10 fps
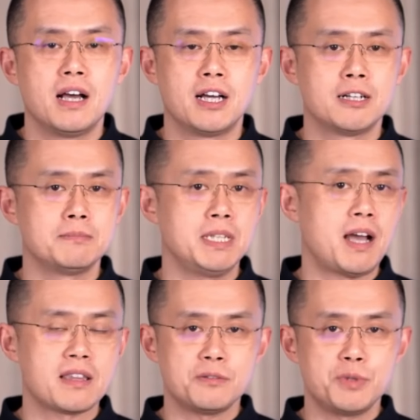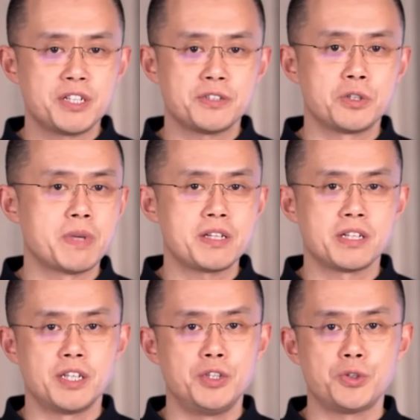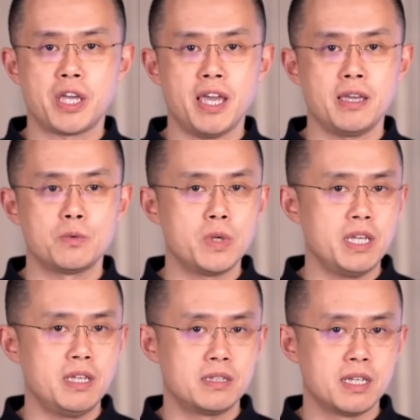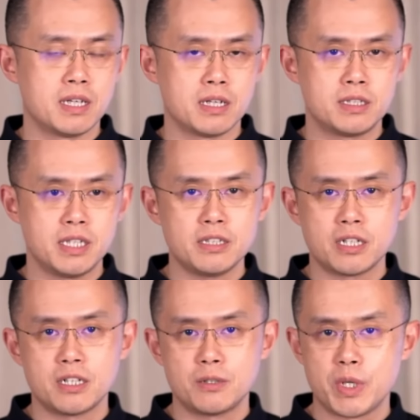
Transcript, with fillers: Um, in other regions you mentioned, in UK, we uh, did uh,